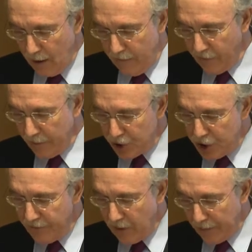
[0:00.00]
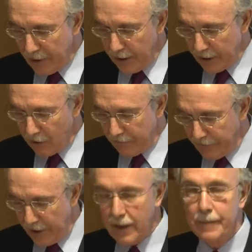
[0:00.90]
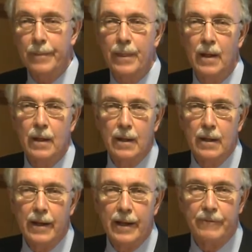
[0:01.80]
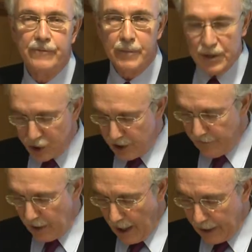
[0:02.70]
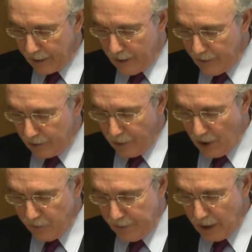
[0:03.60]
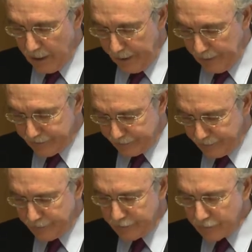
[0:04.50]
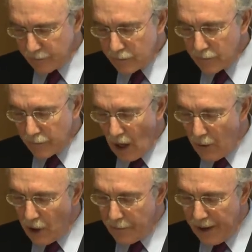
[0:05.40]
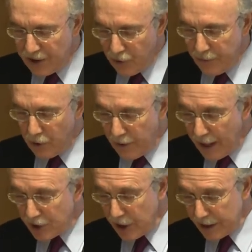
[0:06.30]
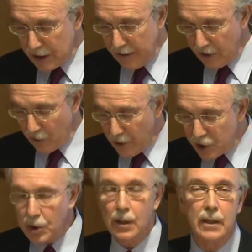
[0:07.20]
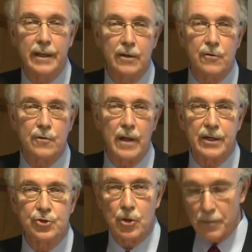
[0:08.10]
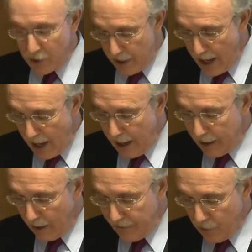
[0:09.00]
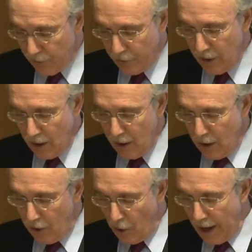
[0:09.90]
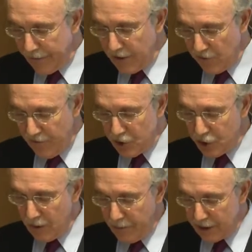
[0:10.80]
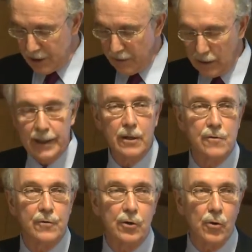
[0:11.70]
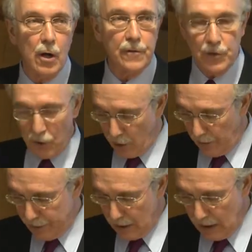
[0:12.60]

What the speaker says: from achieving political freedom, and from achieving economic prosperity. I want to pay tribute not just to the original leaders like Jean Monnet and others who had this vision, but to the leaders across Europe